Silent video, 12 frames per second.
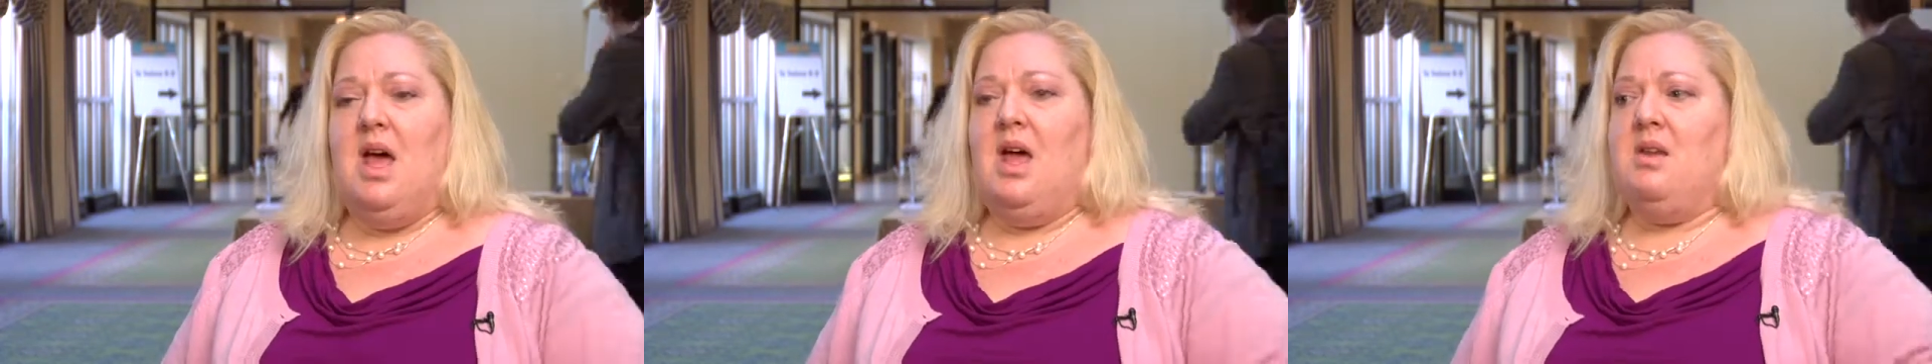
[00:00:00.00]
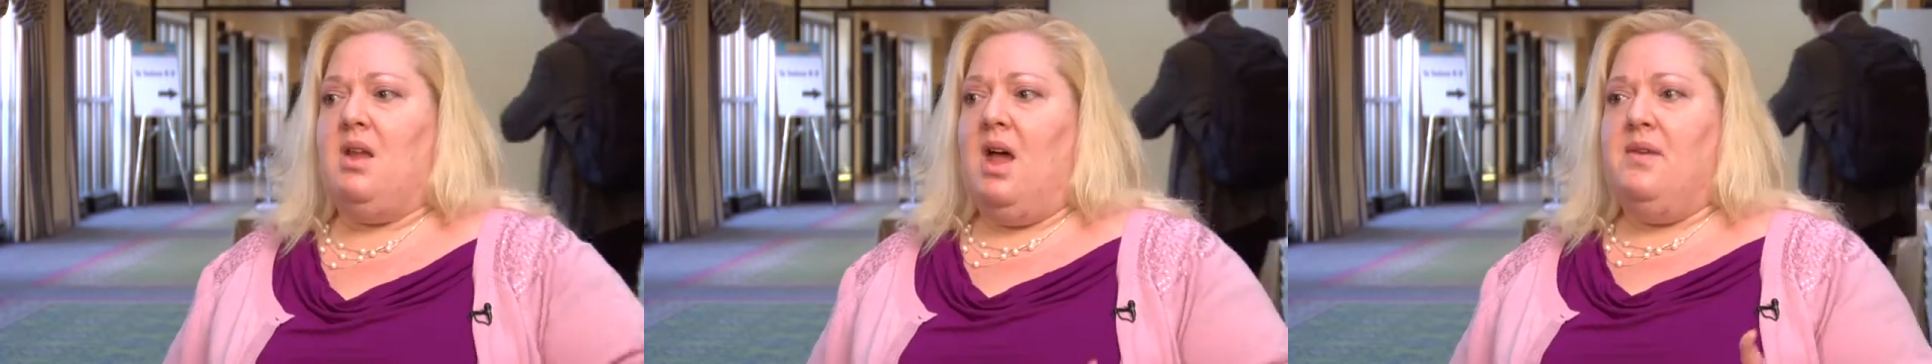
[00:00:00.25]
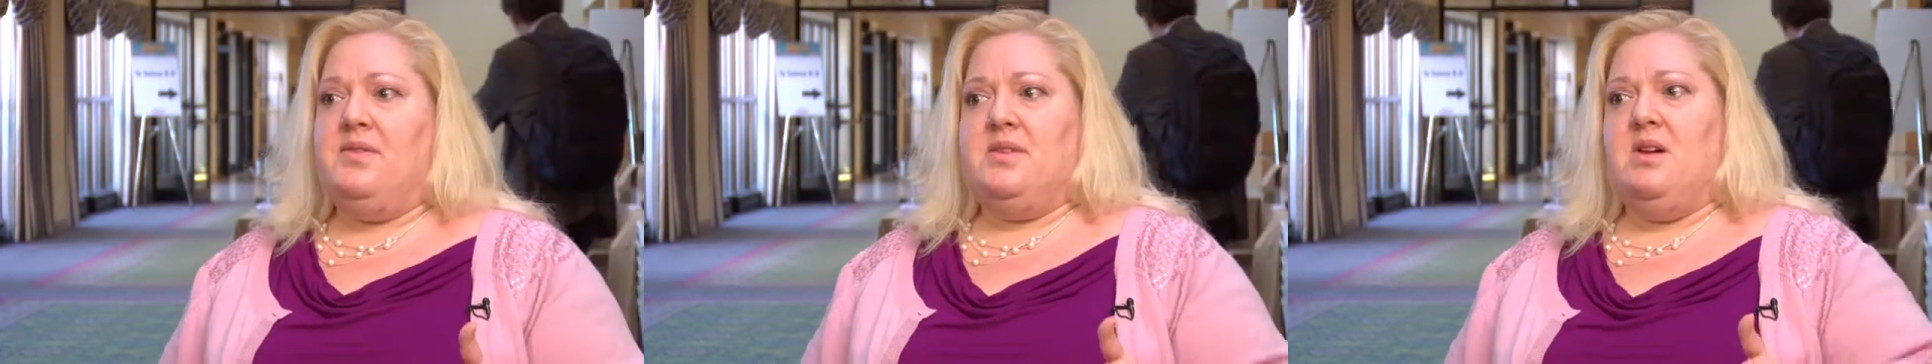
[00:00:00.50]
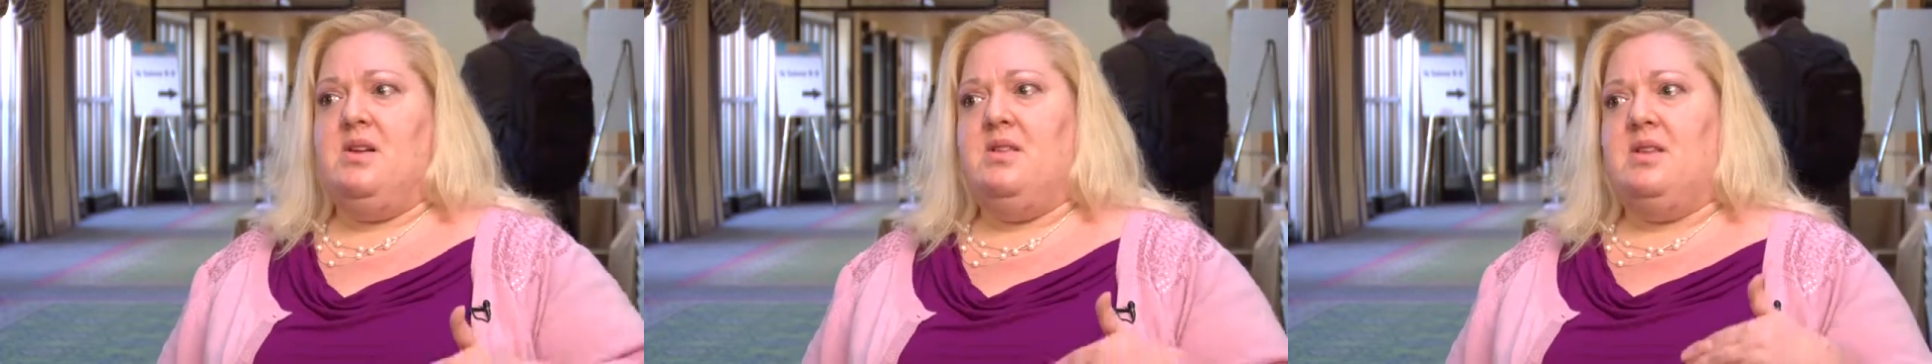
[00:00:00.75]
and I've
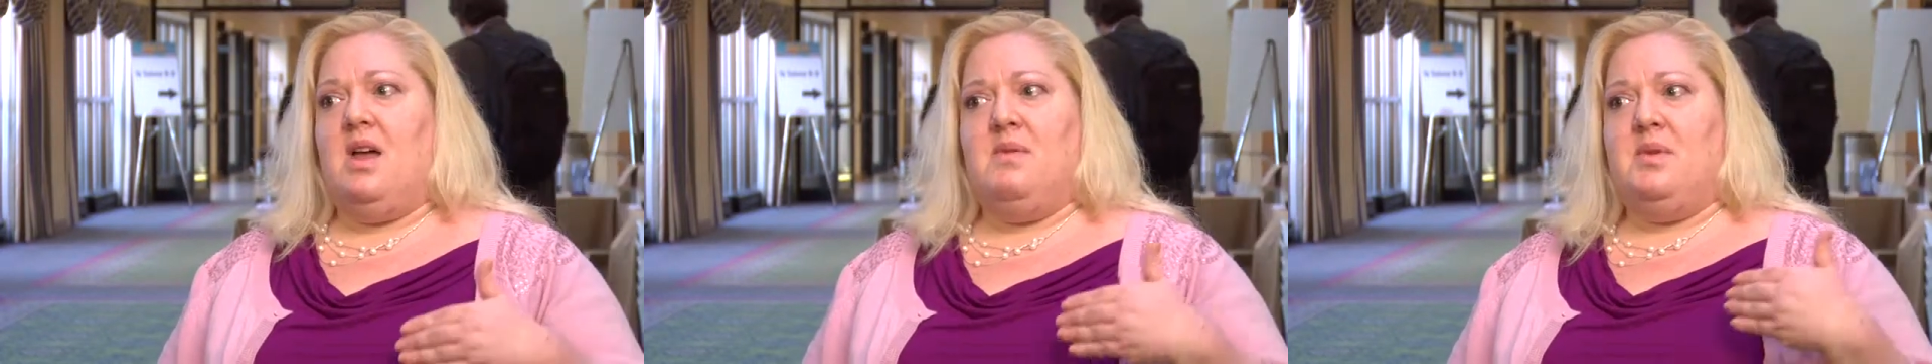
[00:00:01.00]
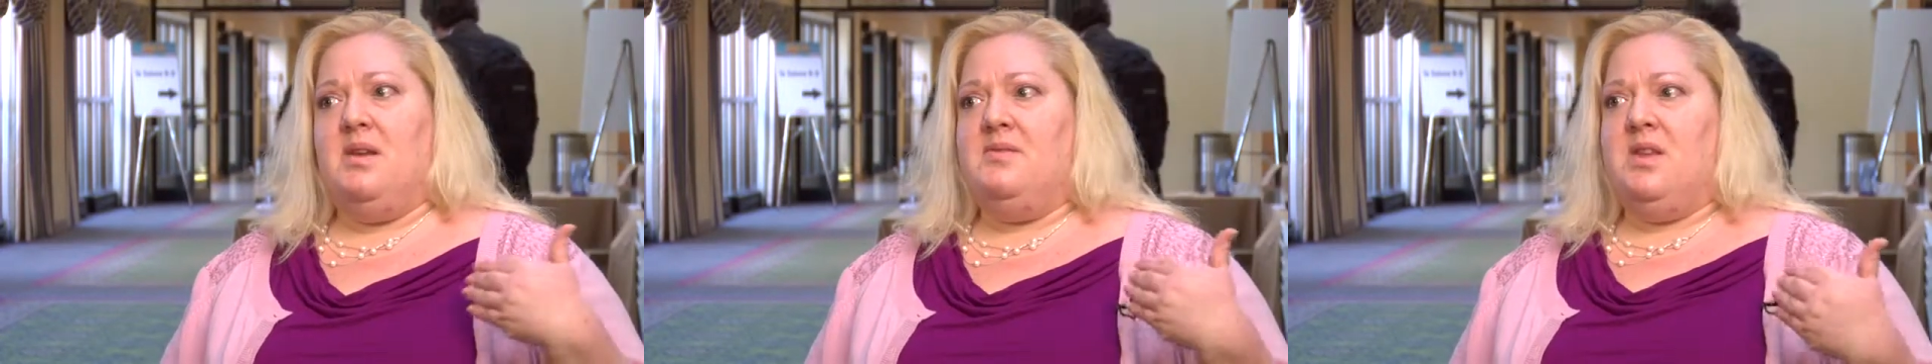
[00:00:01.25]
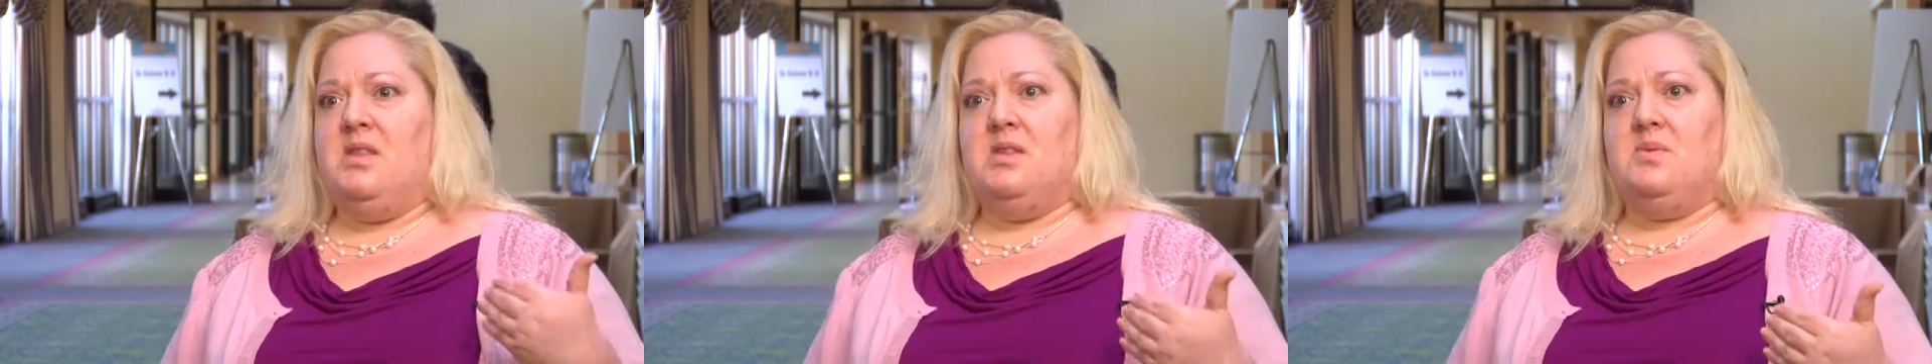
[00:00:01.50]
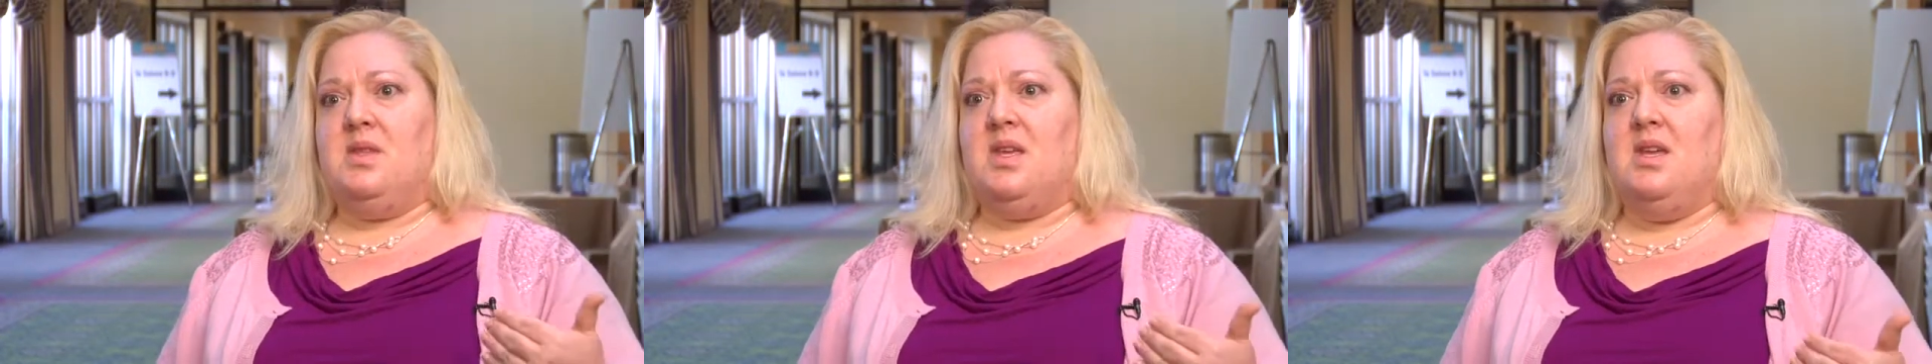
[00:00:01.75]
done
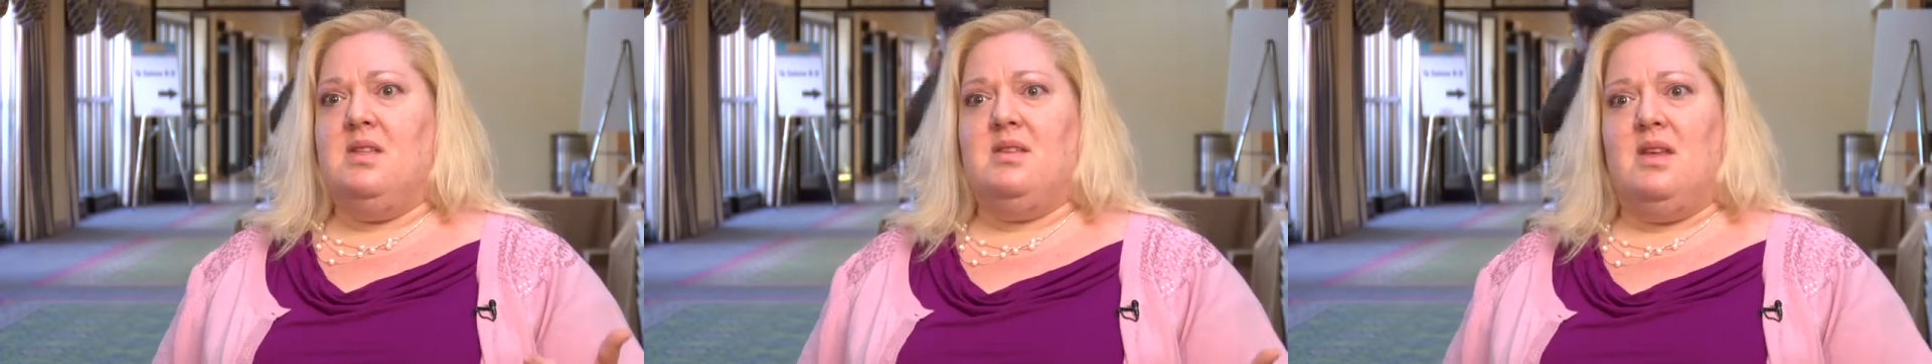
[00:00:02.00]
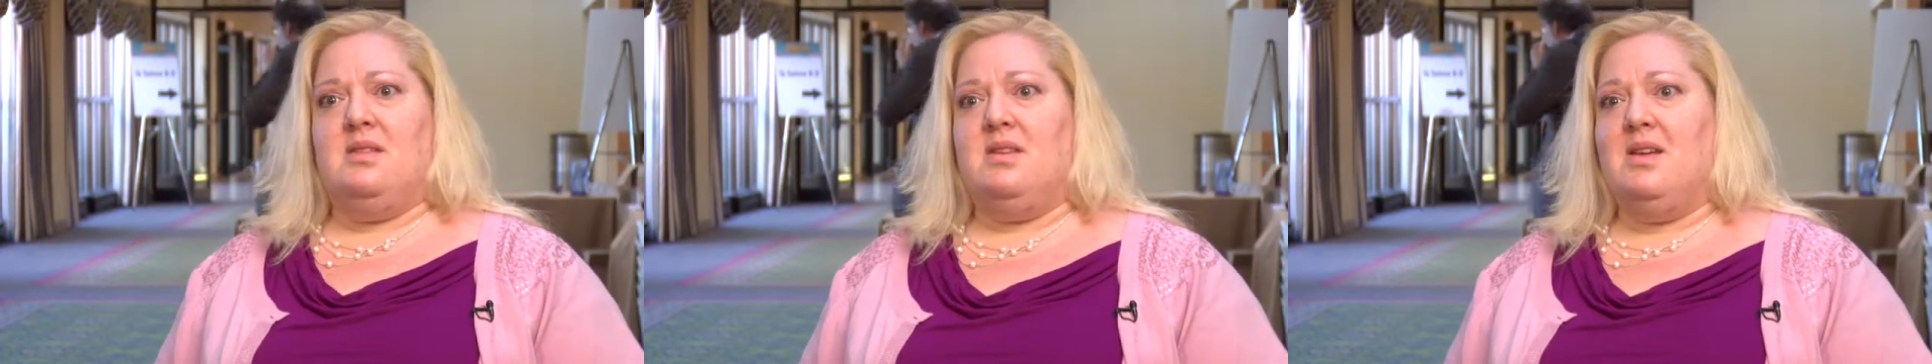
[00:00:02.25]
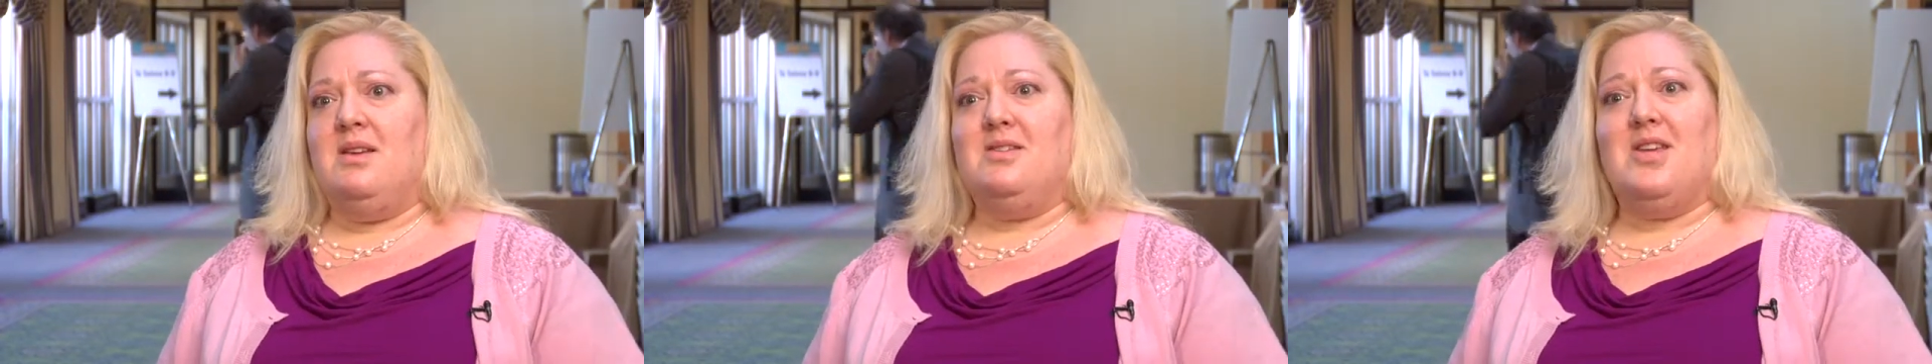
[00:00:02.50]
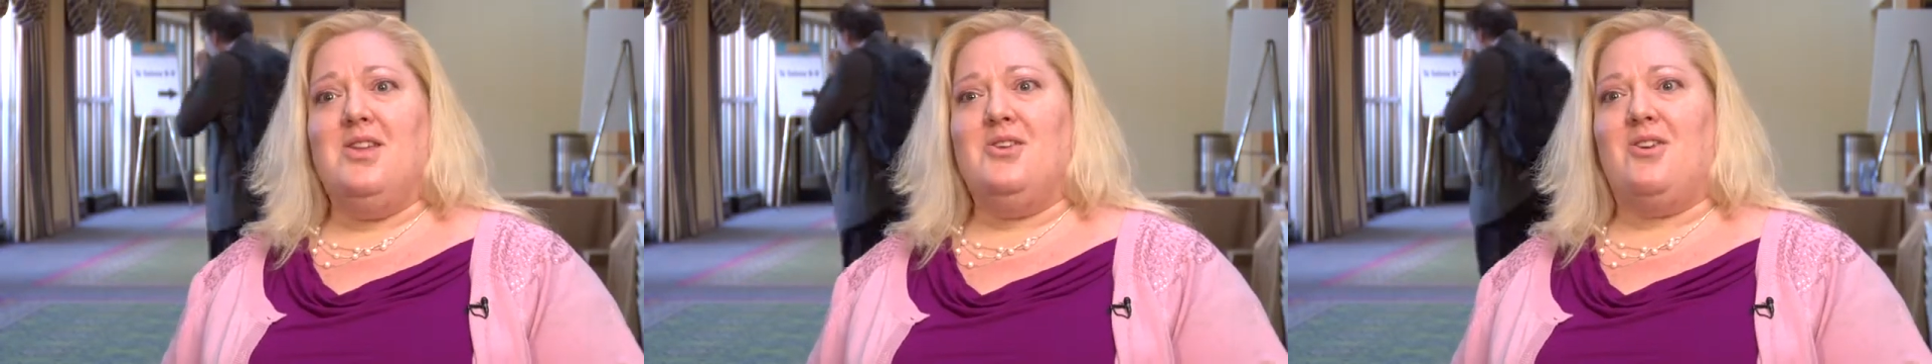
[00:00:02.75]
this with kids as young as
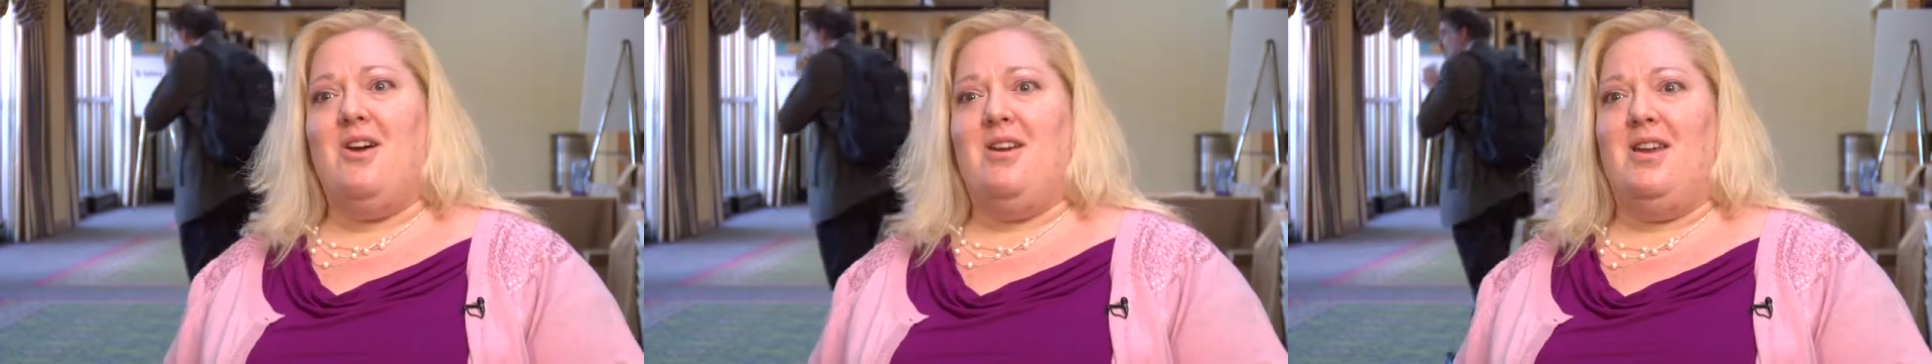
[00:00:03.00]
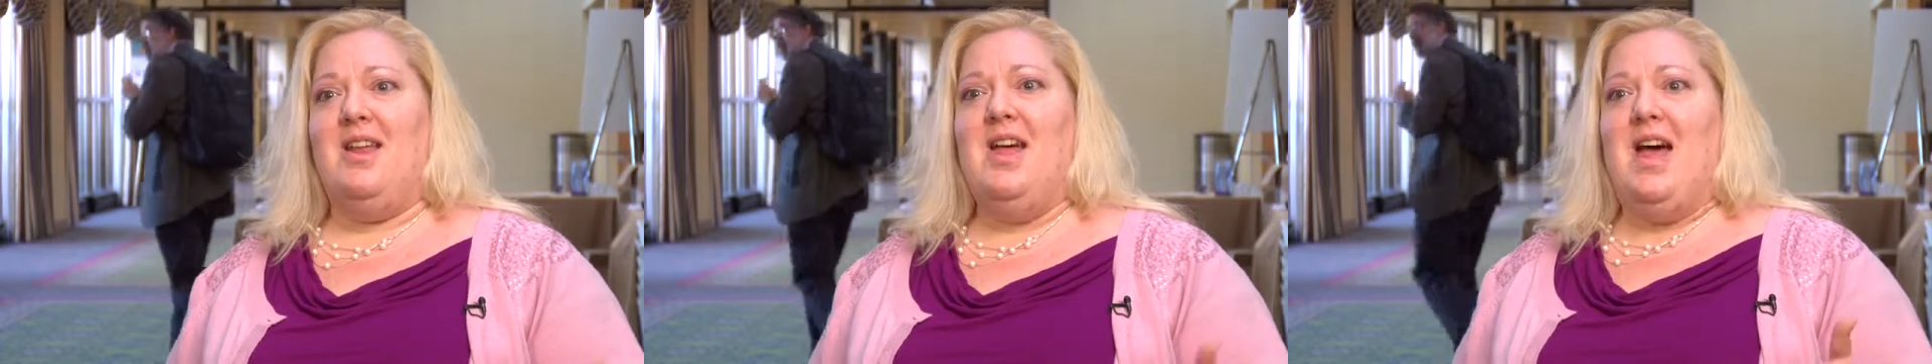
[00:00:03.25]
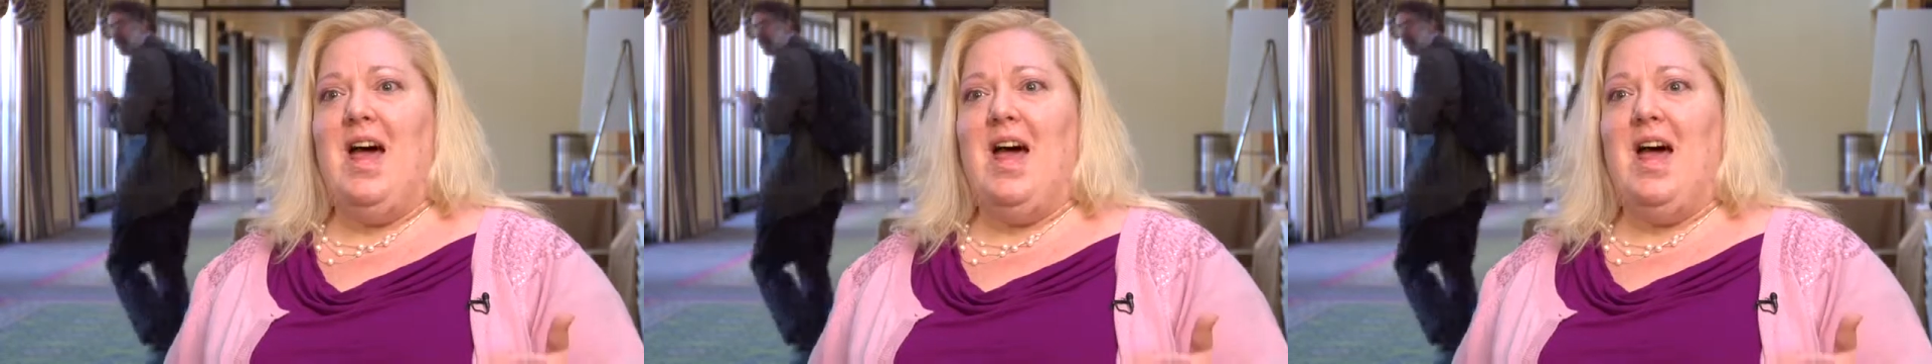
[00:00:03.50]
kindergarten.